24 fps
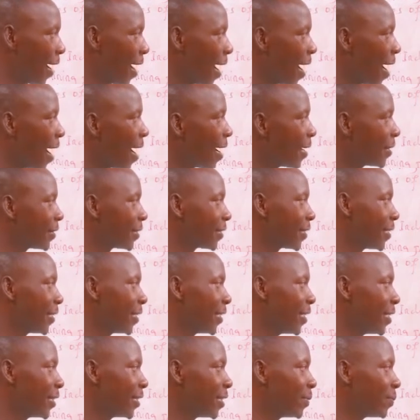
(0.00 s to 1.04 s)
has
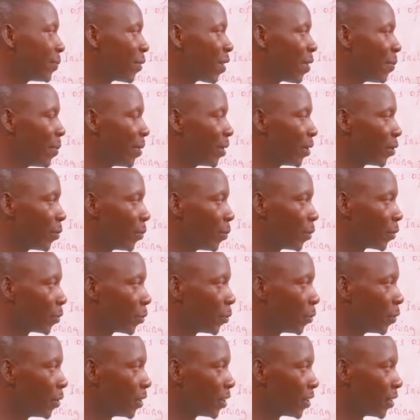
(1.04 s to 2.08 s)
created employment
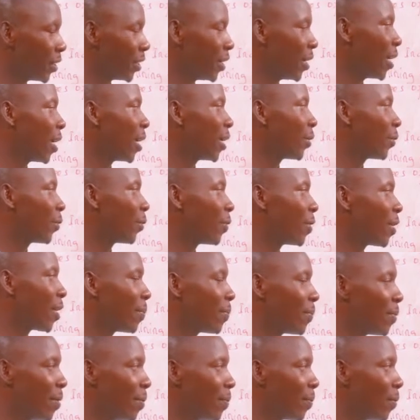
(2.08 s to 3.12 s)
opportunity to the
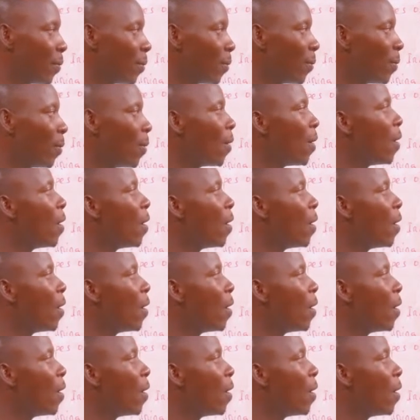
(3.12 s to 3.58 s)
people,